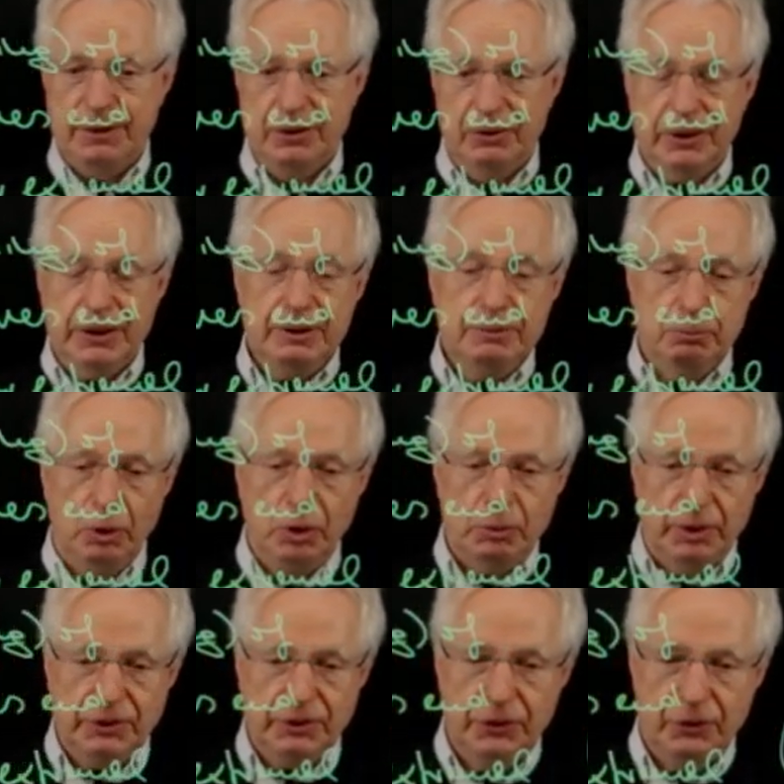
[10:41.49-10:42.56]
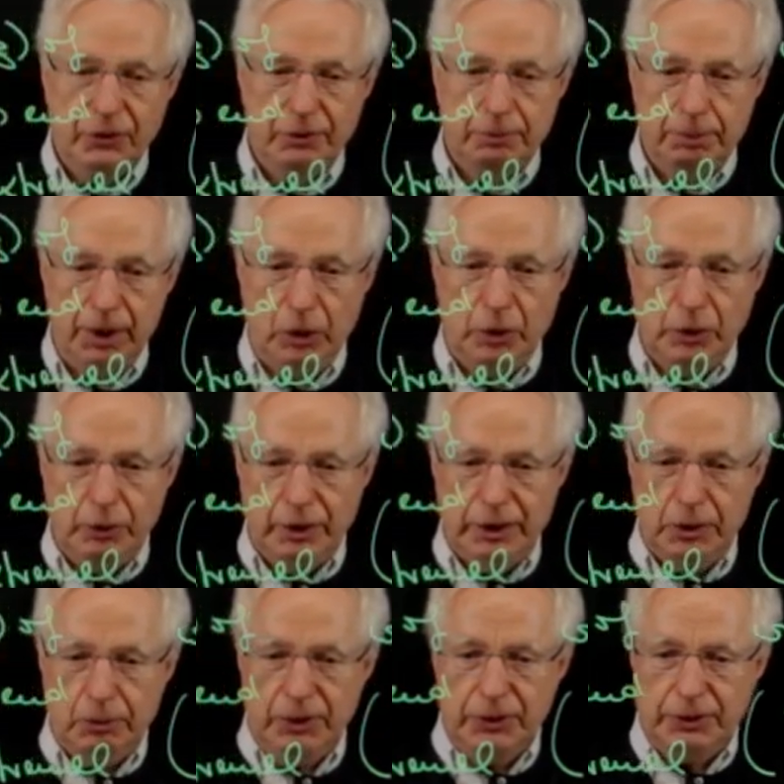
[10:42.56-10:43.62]
Okay, more questions. Paul, you had
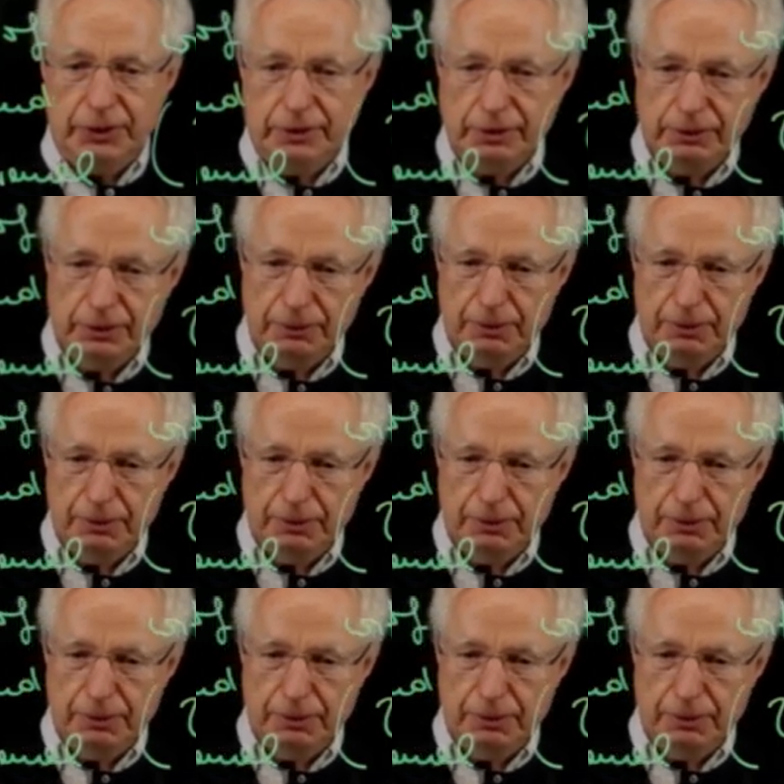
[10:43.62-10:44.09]
a question?